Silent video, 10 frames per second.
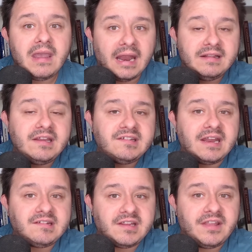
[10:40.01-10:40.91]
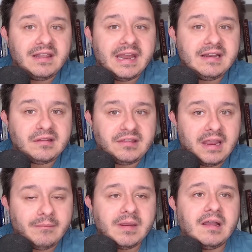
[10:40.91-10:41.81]
And this gets to the latest
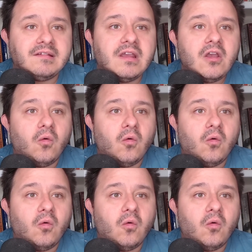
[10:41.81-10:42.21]
thing, because